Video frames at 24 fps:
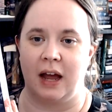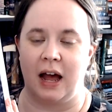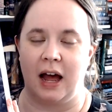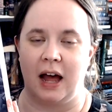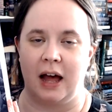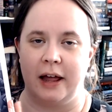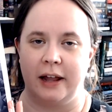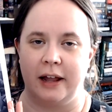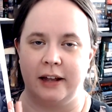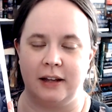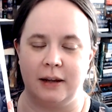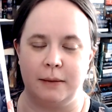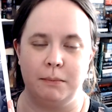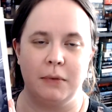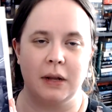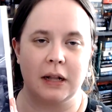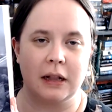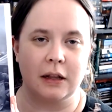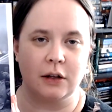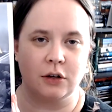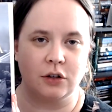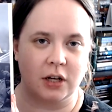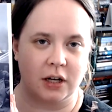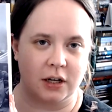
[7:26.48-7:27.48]
the
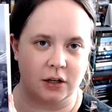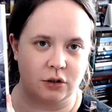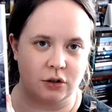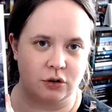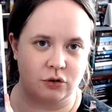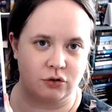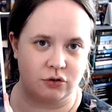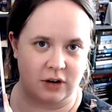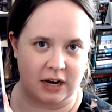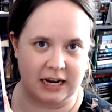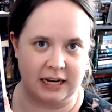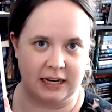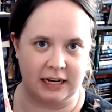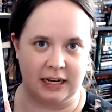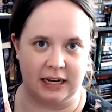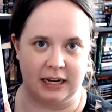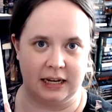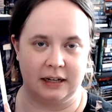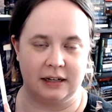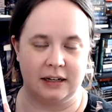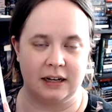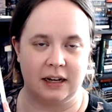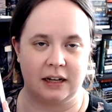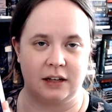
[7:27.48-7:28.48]
military
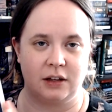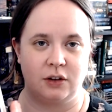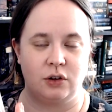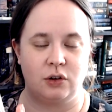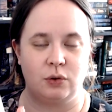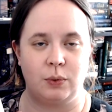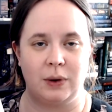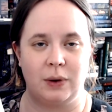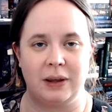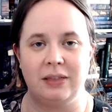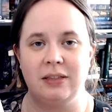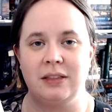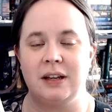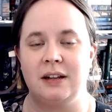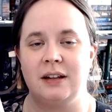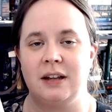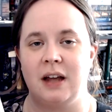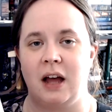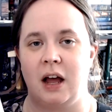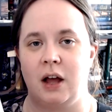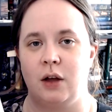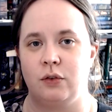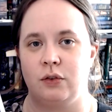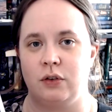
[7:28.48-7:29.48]
training that
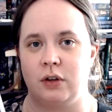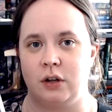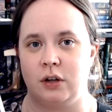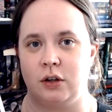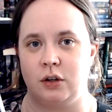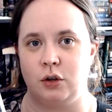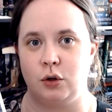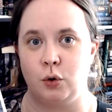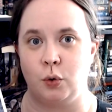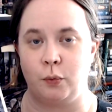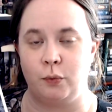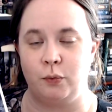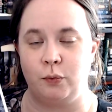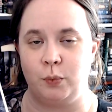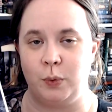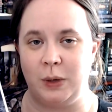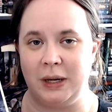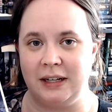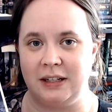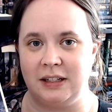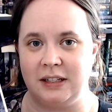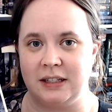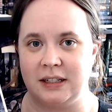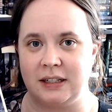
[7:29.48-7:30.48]
20,000
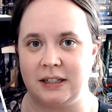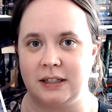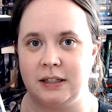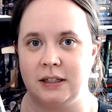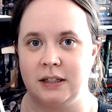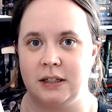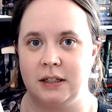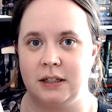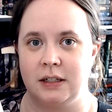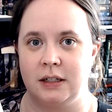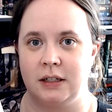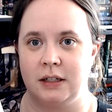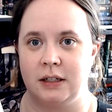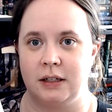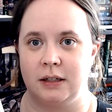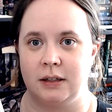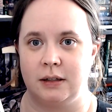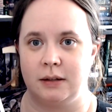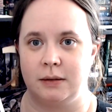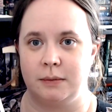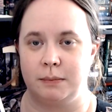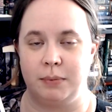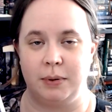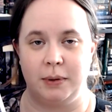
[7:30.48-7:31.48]
Norwegian
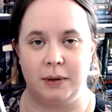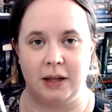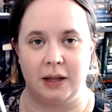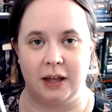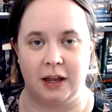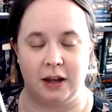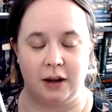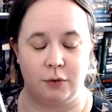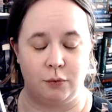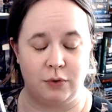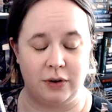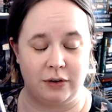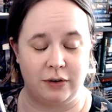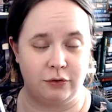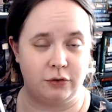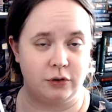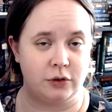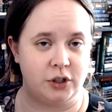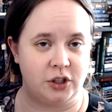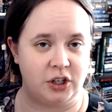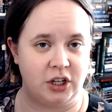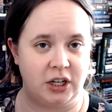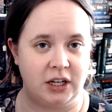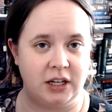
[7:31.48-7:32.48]

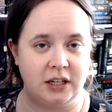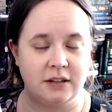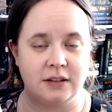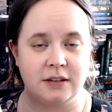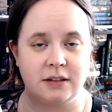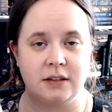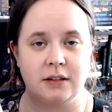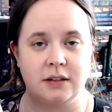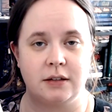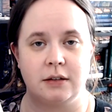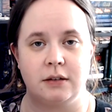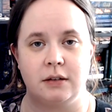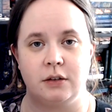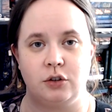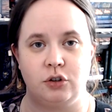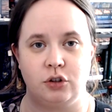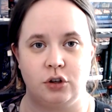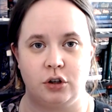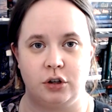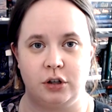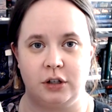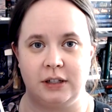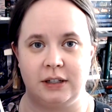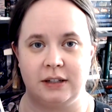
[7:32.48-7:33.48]
refugees
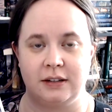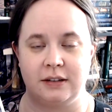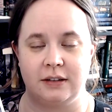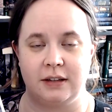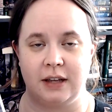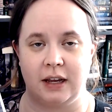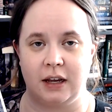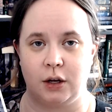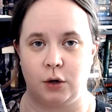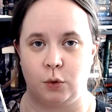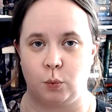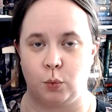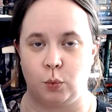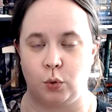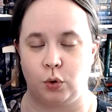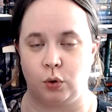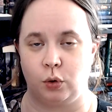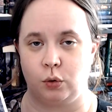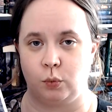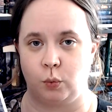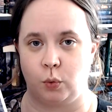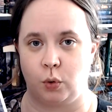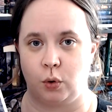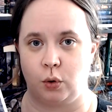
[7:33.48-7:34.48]
during the Second
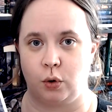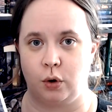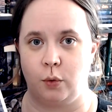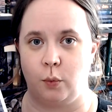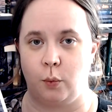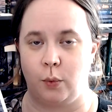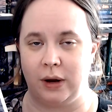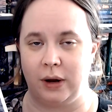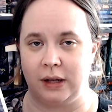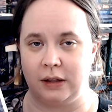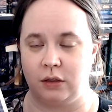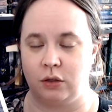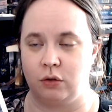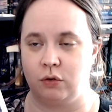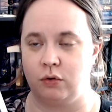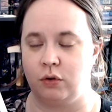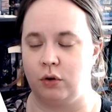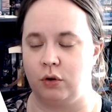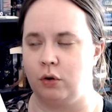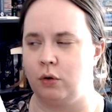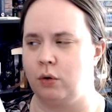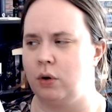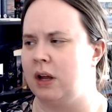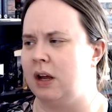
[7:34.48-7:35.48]
World War went
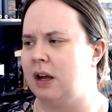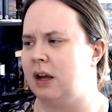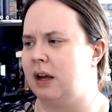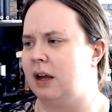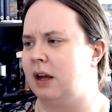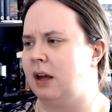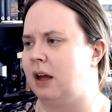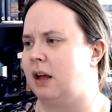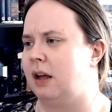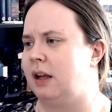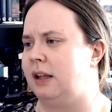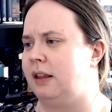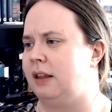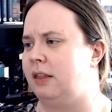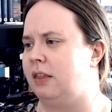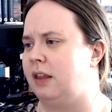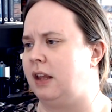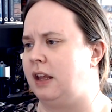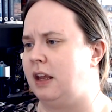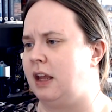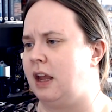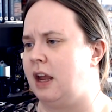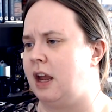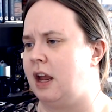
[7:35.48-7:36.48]
through in the
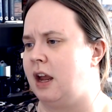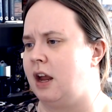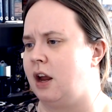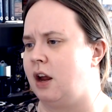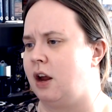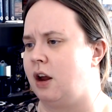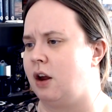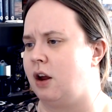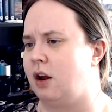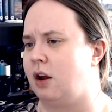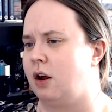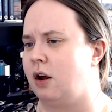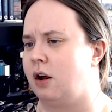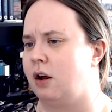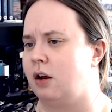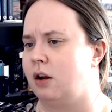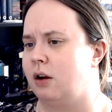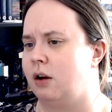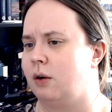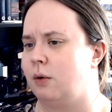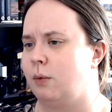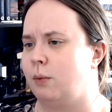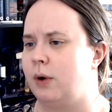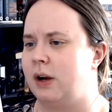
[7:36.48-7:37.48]

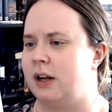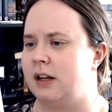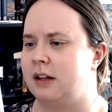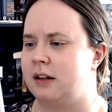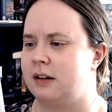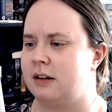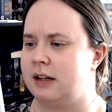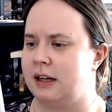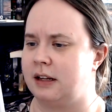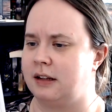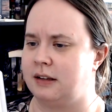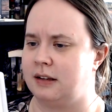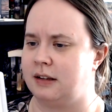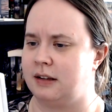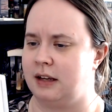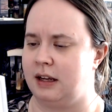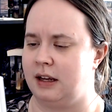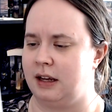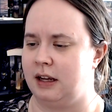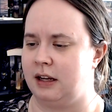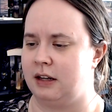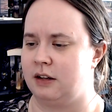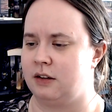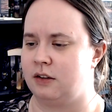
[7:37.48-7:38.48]
year, let's
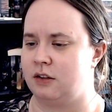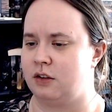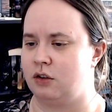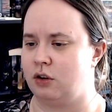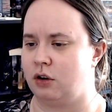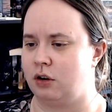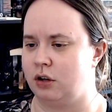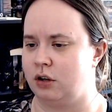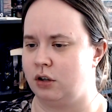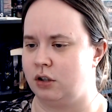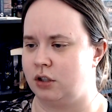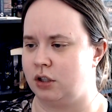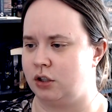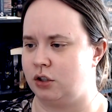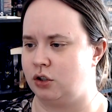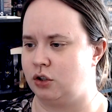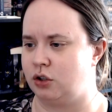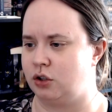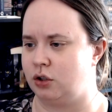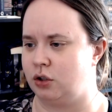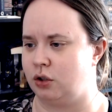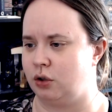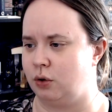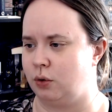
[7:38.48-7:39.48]
see, it started
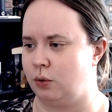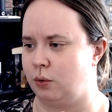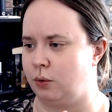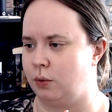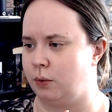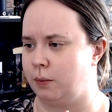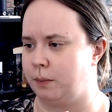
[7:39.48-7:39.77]
to